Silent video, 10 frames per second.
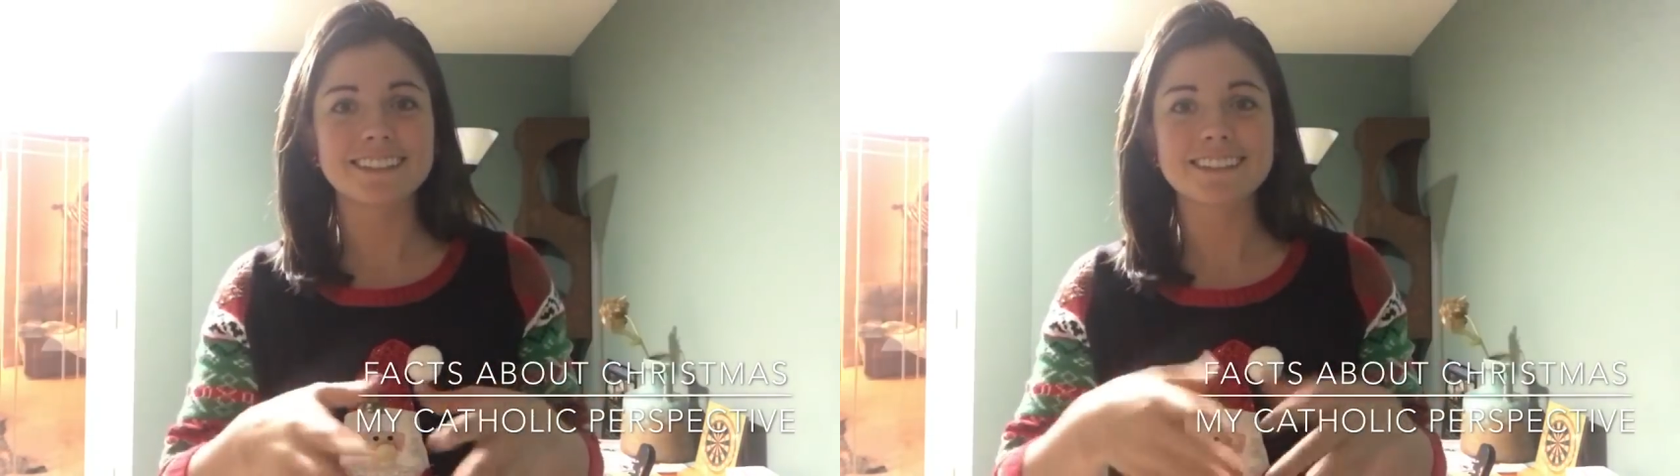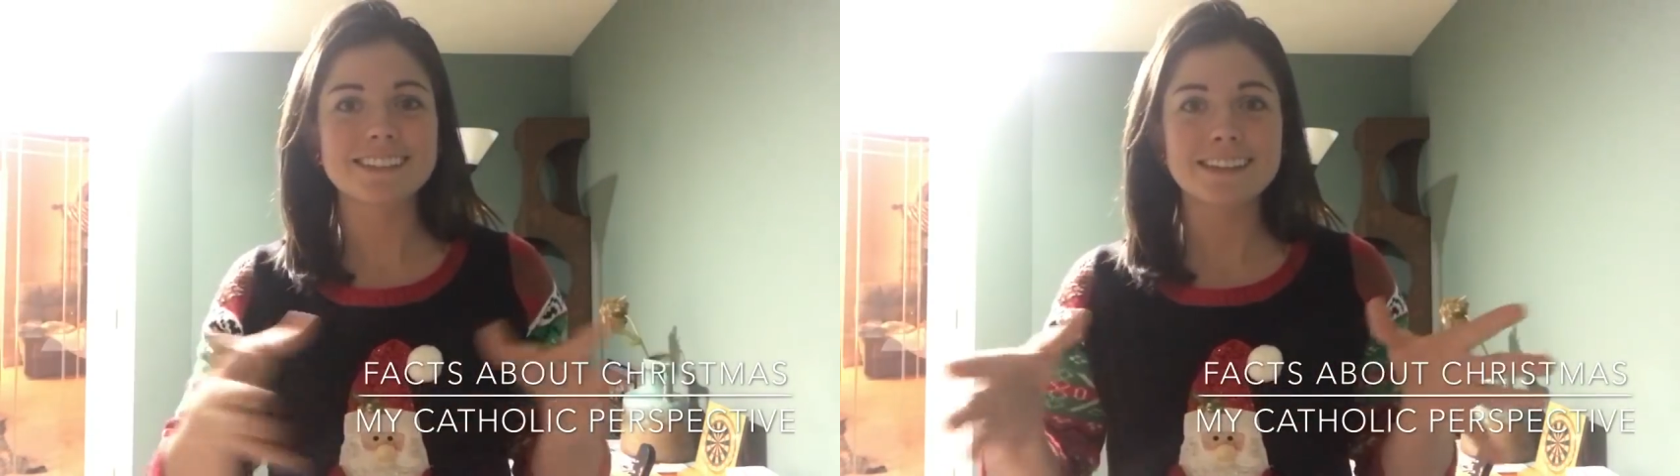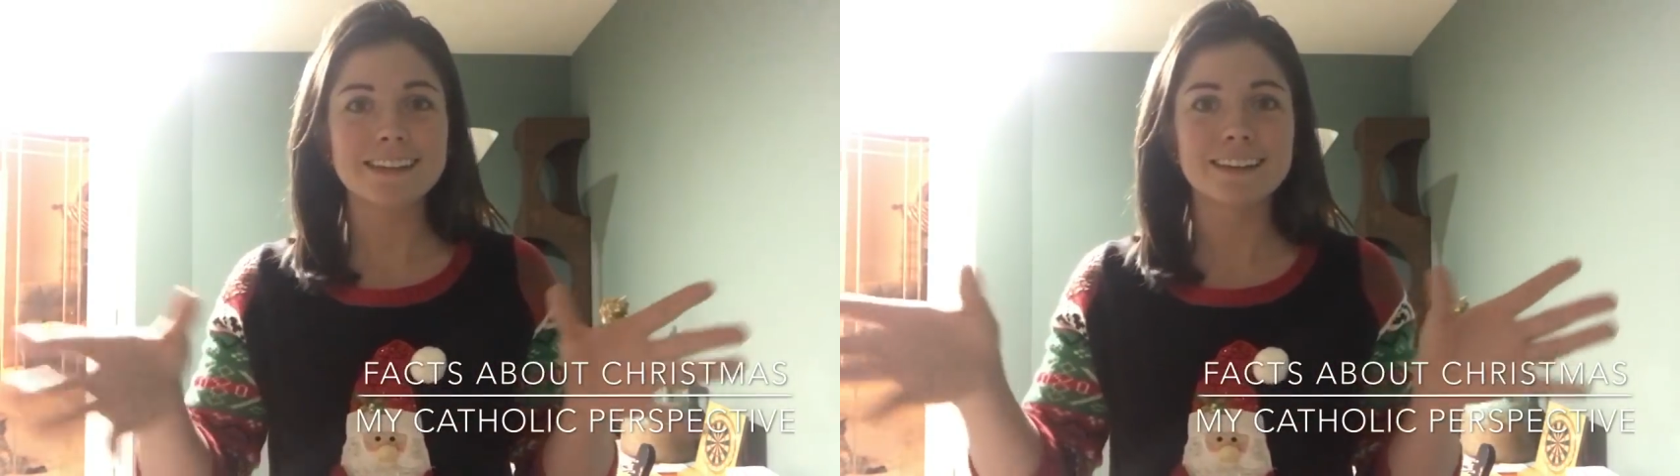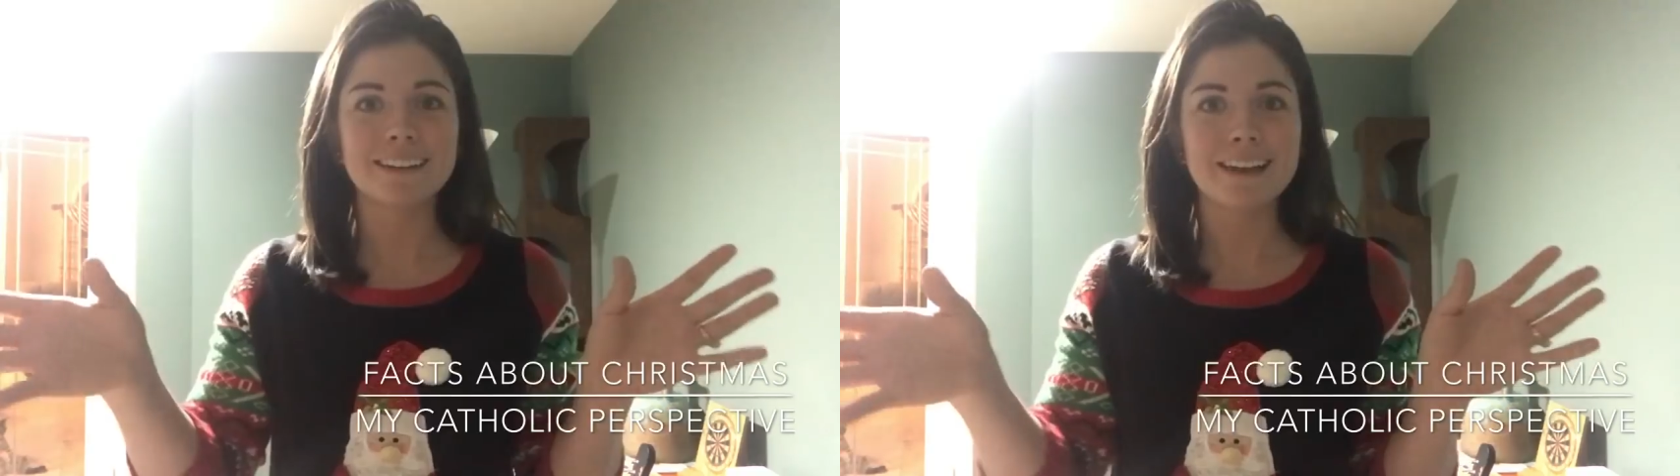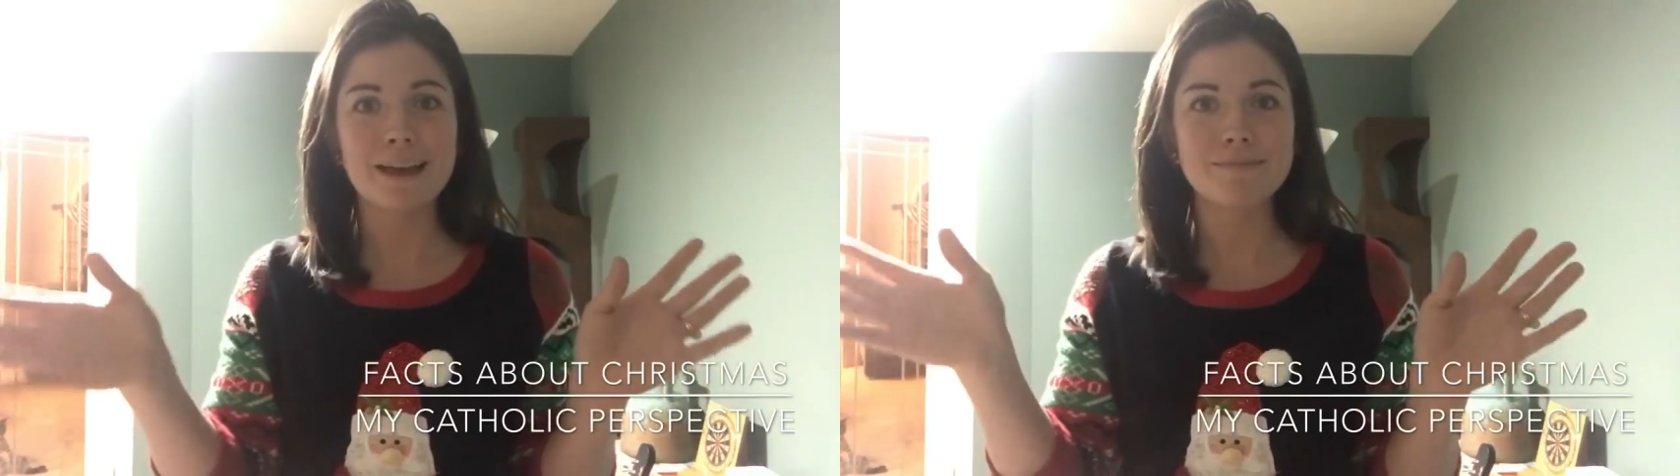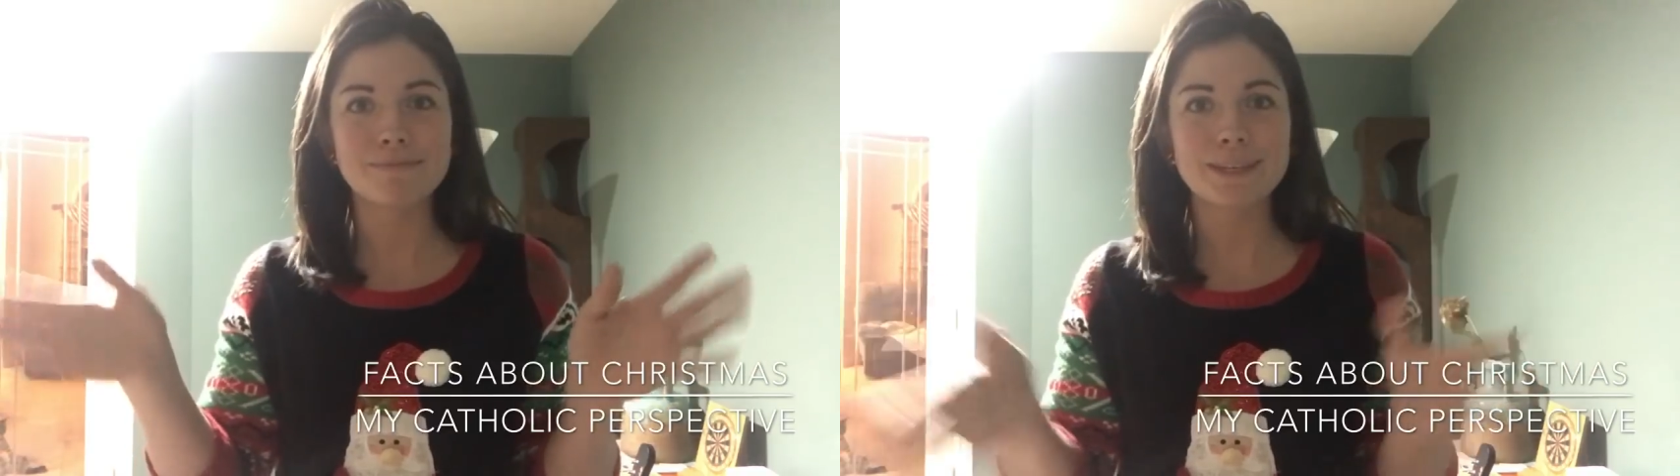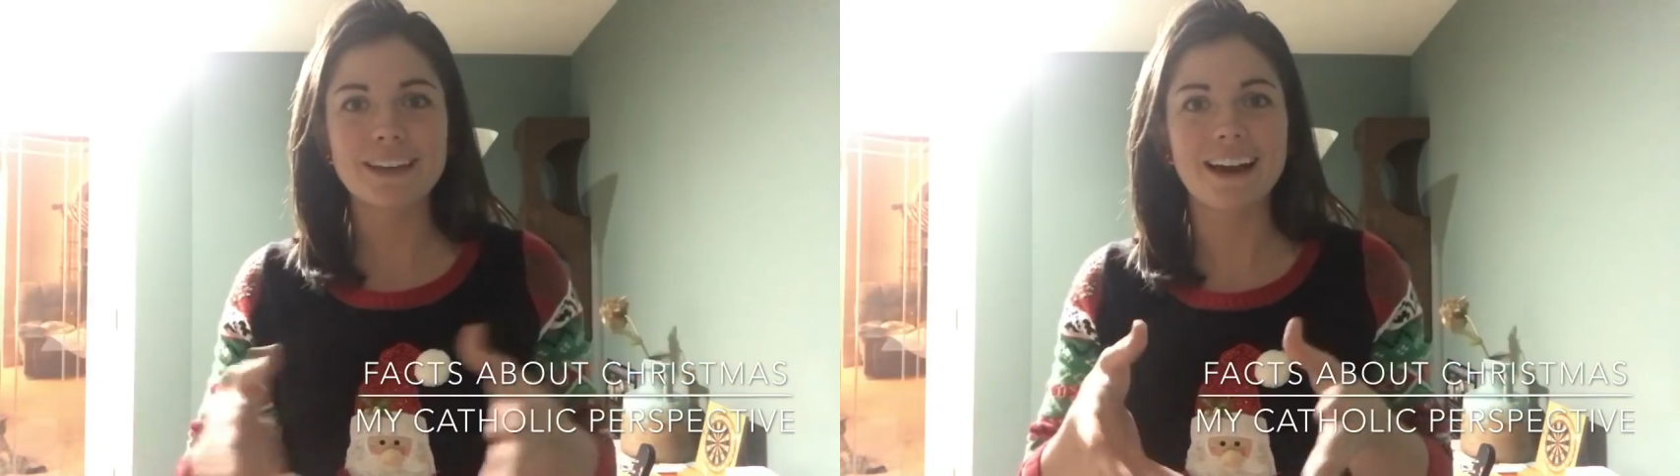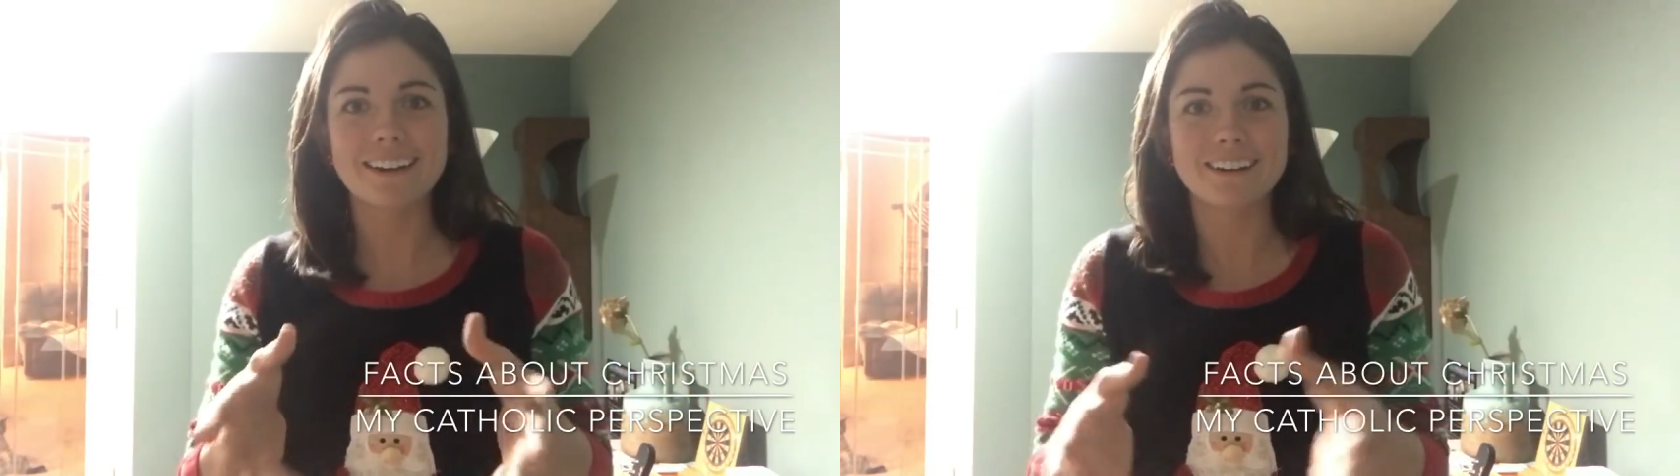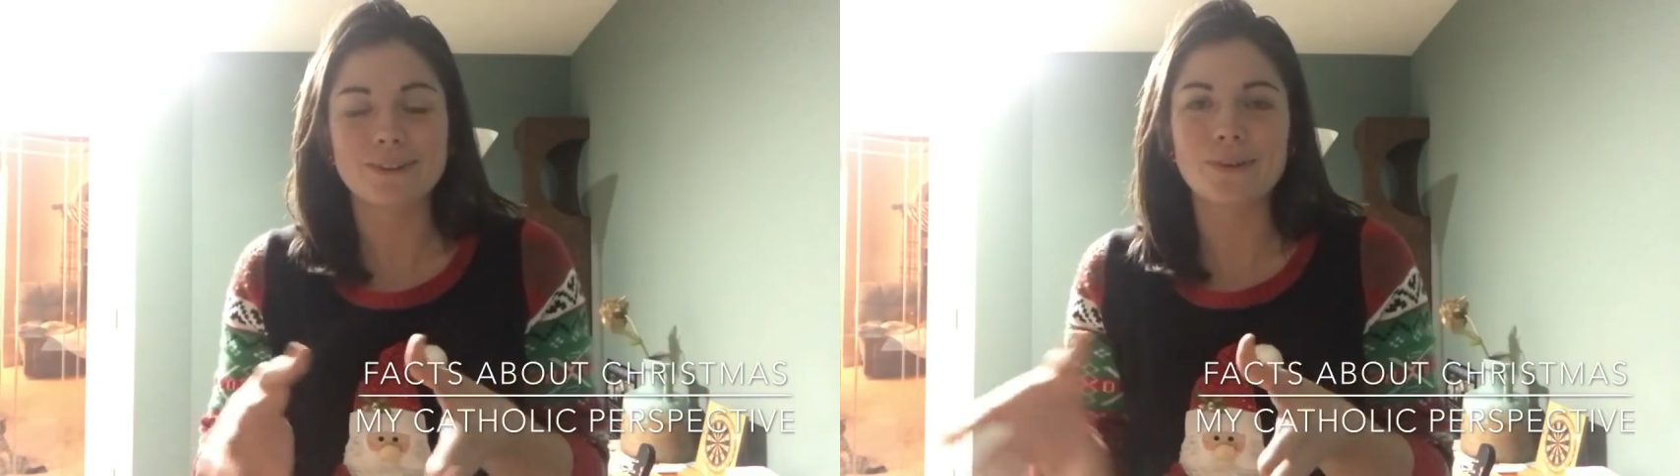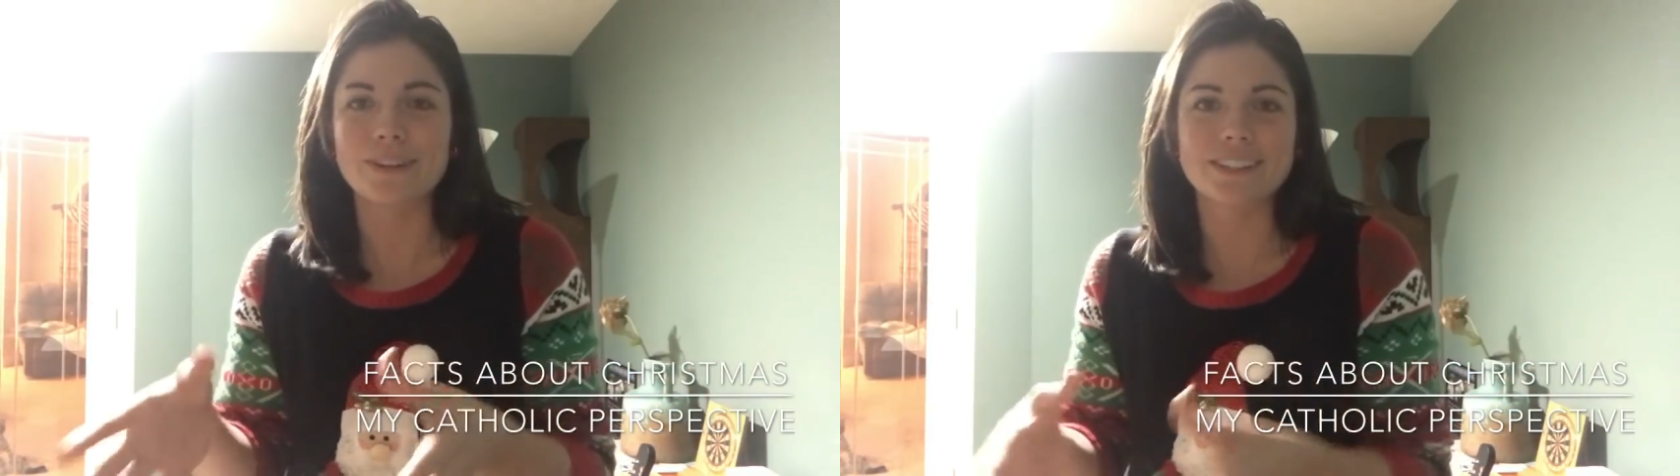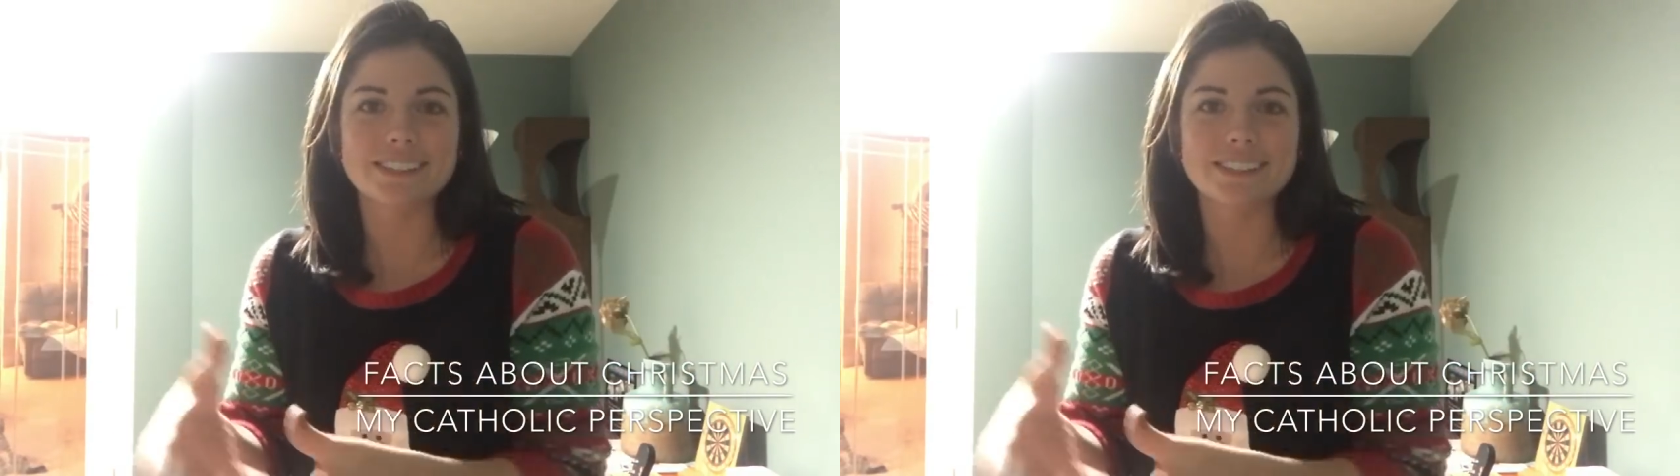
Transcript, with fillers: and CMB on our door